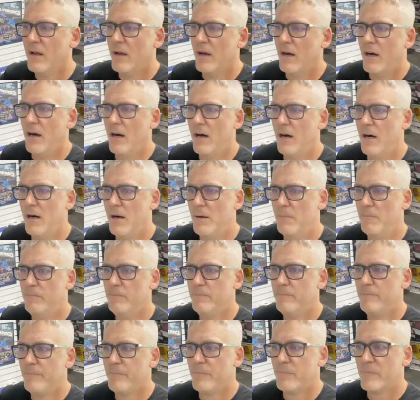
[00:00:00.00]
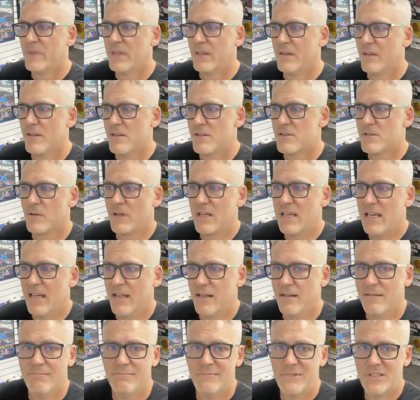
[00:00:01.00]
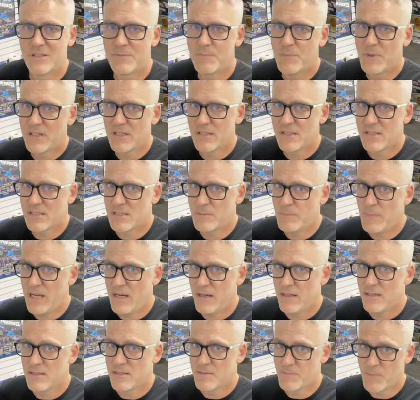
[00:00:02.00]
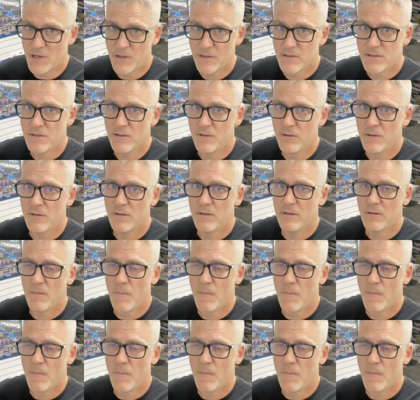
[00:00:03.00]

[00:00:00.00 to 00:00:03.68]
So again, just because the sparks don't